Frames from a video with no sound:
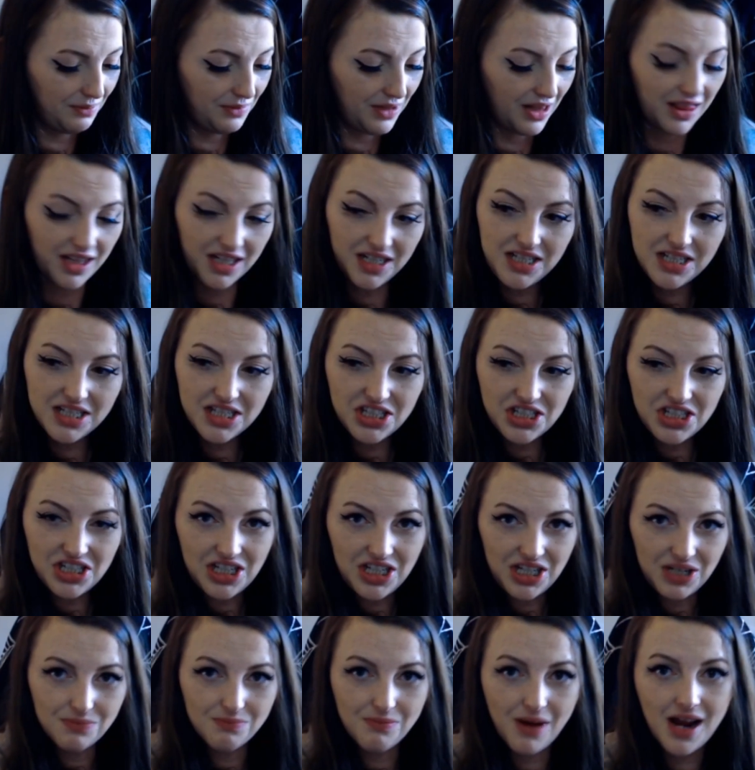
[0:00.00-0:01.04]
Let's
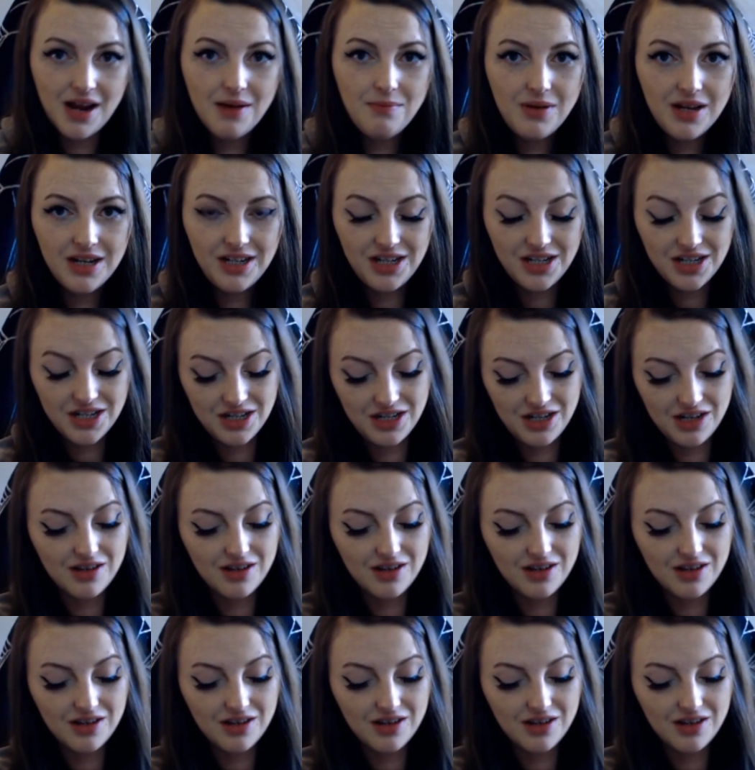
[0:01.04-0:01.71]
see. My opinion